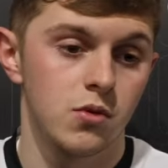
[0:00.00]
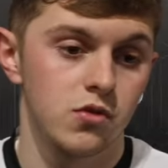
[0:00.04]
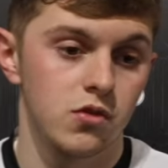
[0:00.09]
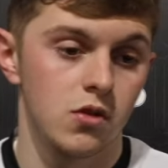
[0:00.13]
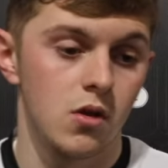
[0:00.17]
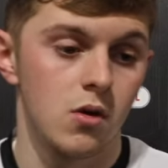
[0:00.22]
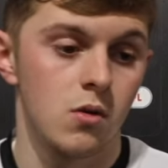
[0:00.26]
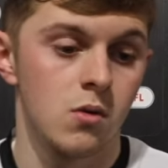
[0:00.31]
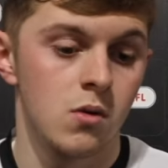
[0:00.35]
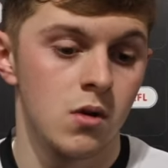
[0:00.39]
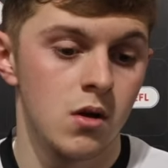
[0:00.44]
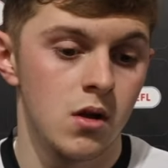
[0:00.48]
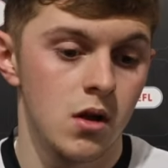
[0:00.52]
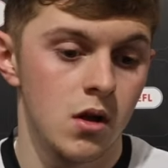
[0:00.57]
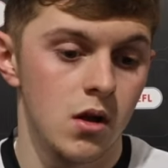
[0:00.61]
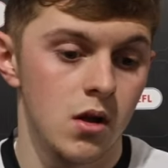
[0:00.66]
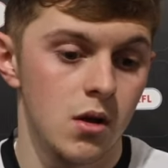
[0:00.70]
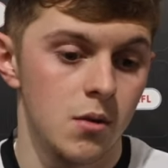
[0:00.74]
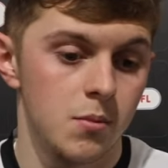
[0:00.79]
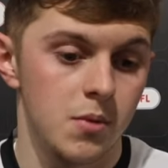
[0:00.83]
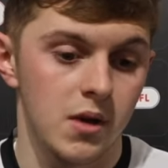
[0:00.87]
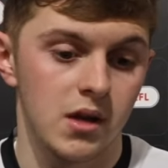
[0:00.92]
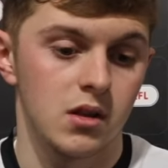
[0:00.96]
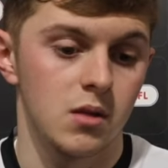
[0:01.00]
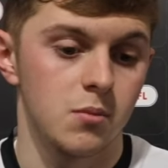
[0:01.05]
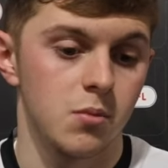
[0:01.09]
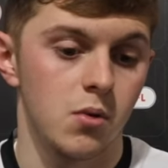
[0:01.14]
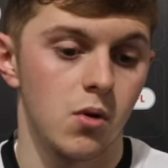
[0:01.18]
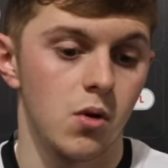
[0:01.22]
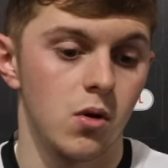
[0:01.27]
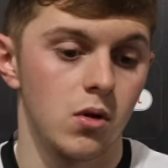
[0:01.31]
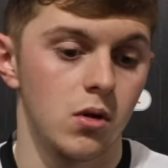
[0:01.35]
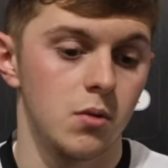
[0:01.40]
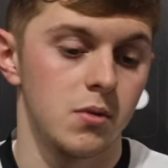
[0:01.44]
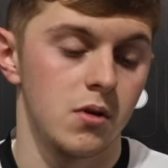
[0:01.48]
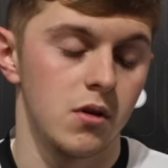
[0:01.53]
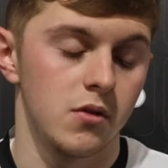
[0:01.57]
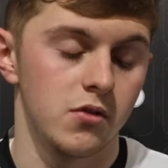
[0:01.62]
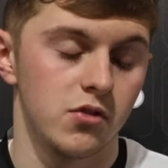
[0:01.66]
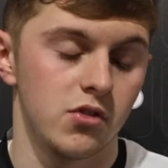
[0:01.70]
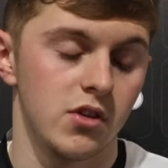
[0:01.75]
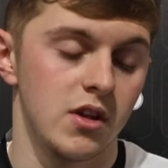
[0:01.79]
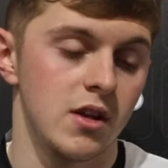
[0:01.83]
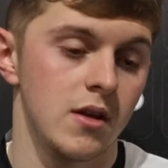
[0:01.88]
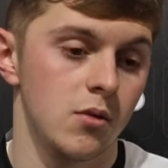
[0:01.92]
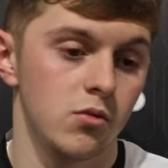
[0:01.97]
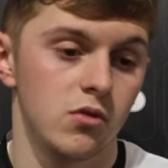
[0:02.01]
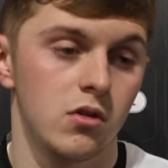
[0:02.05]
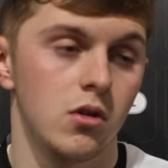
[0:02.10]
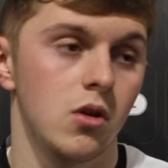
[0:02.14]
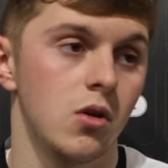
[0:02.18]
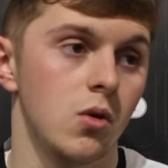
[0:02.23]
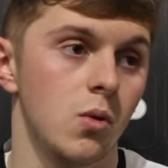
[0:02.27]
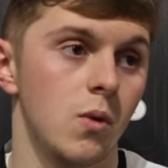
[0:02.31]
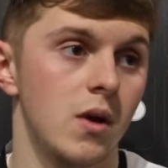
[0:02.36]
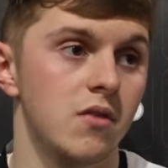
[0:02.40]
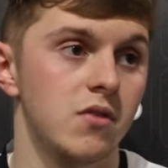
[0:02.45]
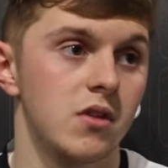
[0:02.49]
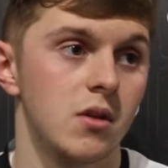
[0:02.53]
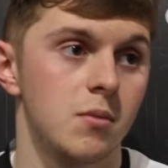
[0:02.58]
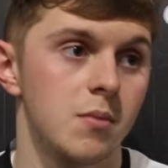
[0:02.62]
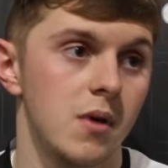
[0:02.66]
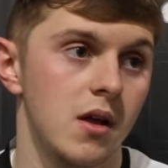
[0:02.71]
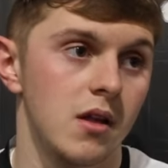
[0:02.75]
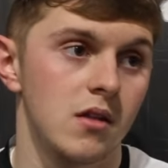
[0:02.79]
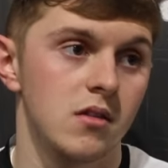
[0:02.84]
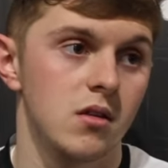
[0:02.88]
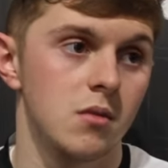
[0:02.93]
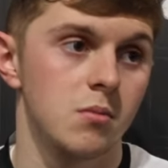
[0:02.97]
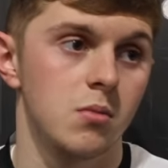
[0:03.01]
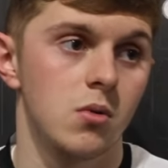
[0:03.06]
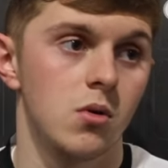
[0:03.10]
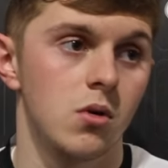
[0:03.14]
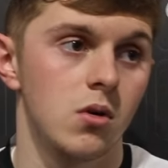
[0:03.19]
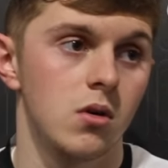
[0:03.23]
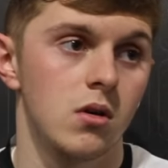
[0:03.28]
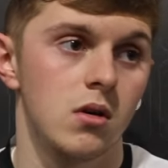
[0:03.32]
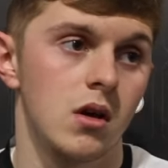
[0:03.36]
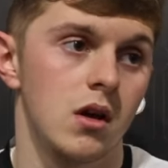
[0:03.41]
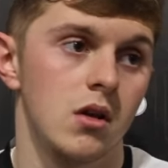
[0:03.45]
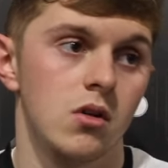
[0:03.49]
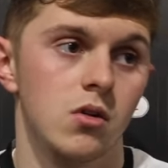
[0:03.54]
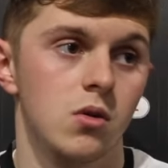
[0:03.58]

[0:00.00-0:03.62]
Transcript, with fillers: So picked the ball up and obviously it was a long way for the penalty, but I